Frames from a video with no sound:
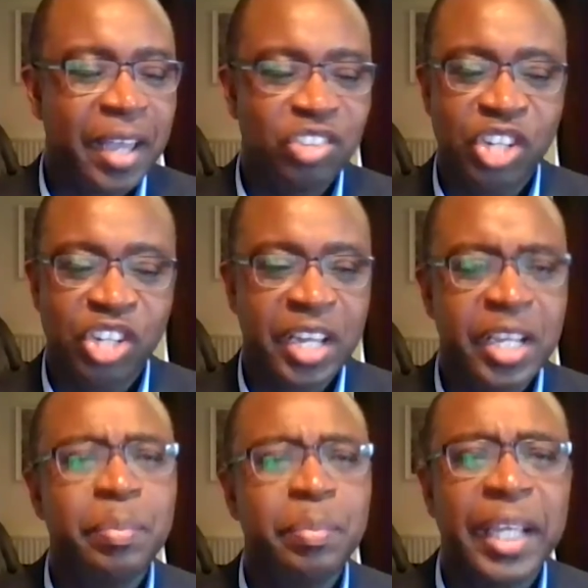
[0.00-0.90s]
journey
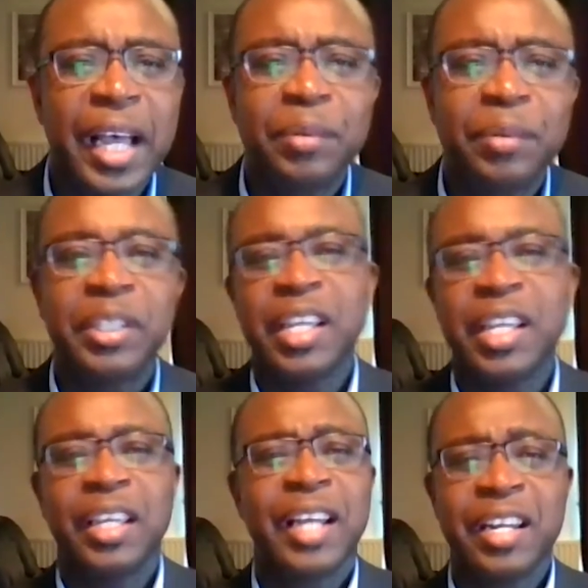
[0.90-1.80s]
began with taking
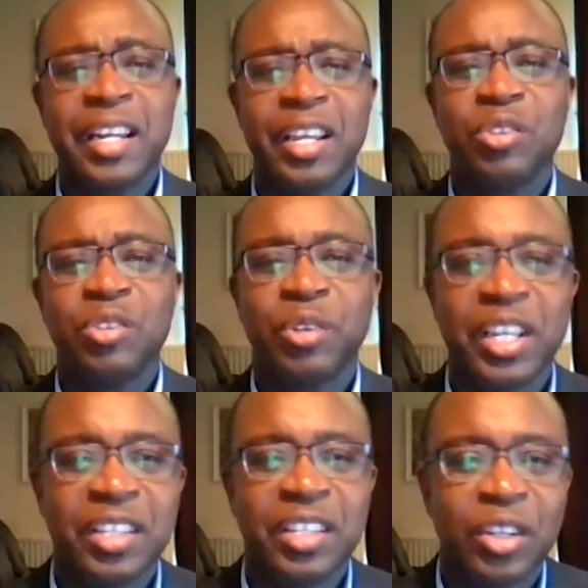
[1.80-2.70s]
an interest
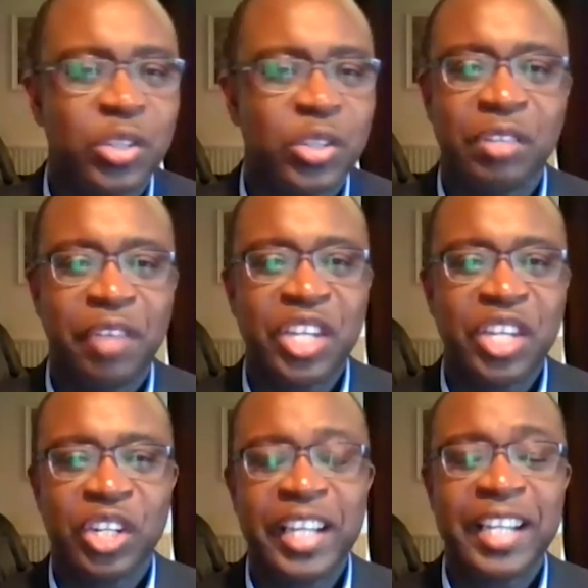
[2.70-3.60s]
in conservation
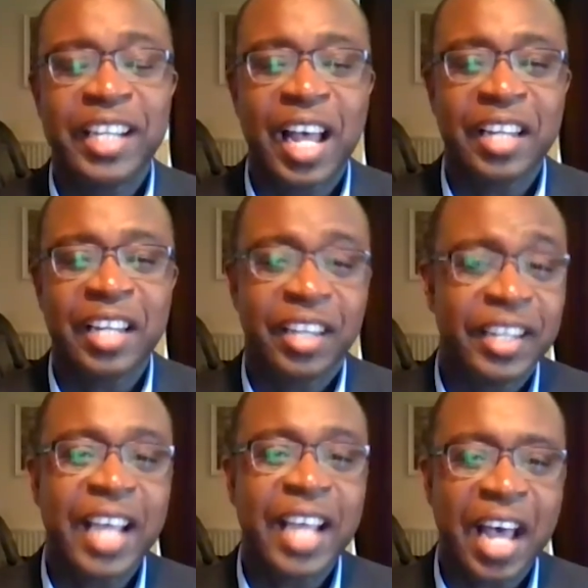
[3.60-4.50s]
in
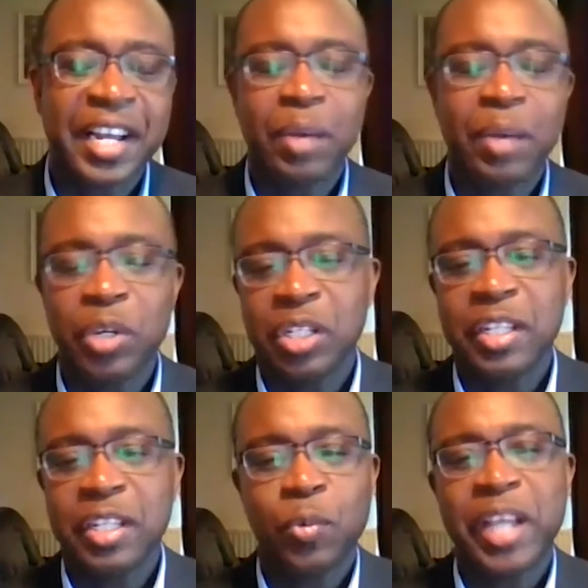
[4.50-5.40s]
Ghana, which is in
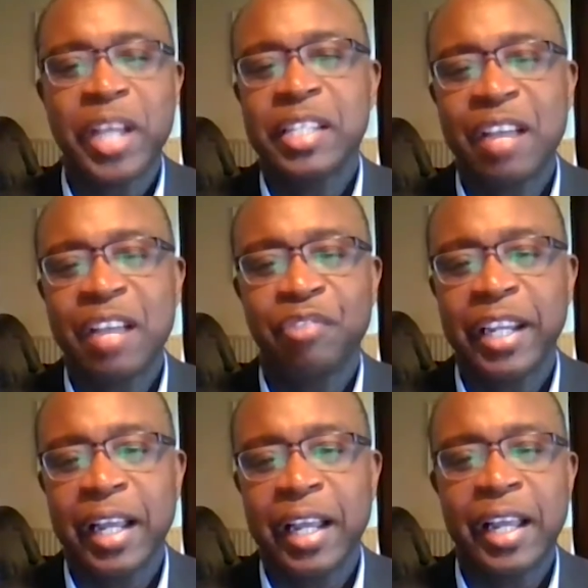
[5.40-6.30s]
West Africa.
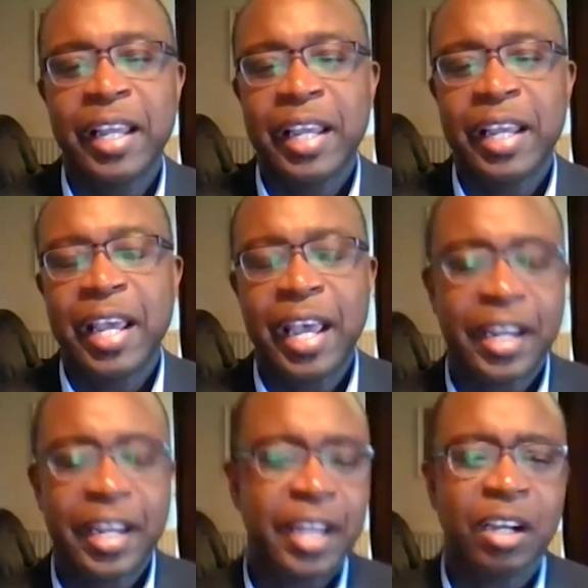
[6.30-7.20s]
And a
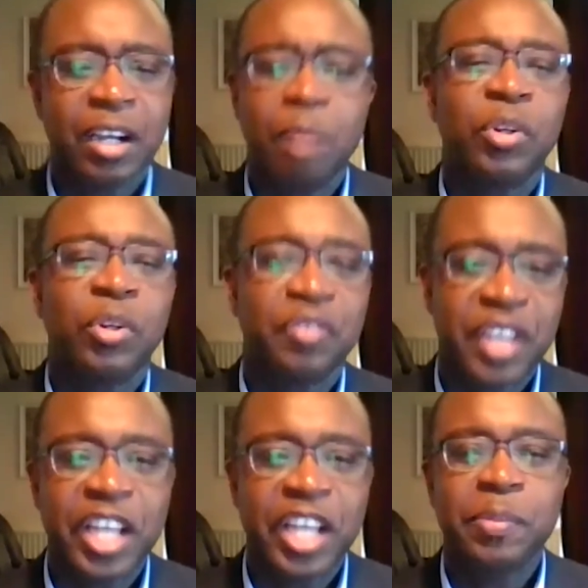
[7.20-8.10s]
couple of years
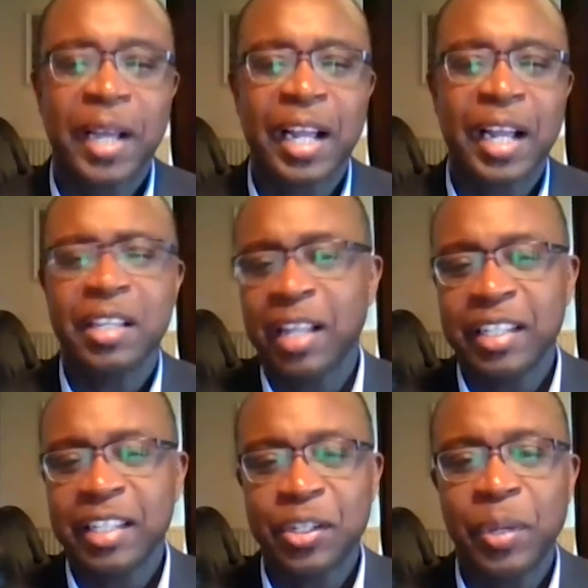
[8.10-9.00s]
back, I started
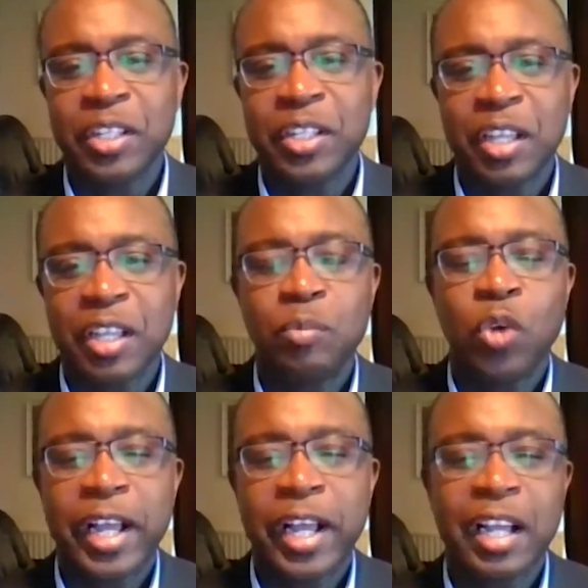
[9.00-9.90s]
doing some work
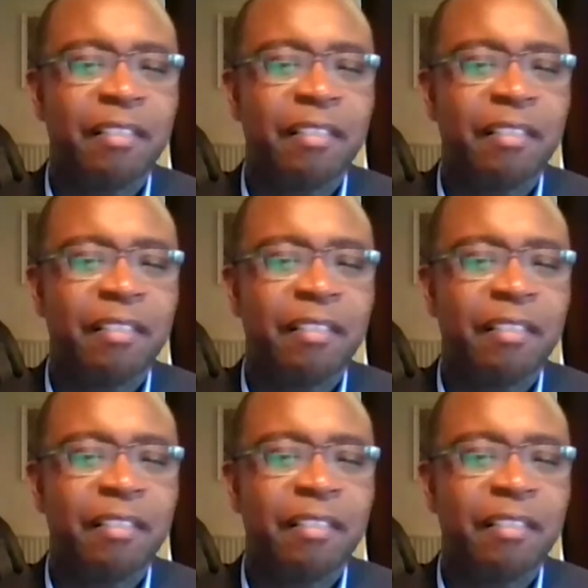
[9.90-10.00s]
around the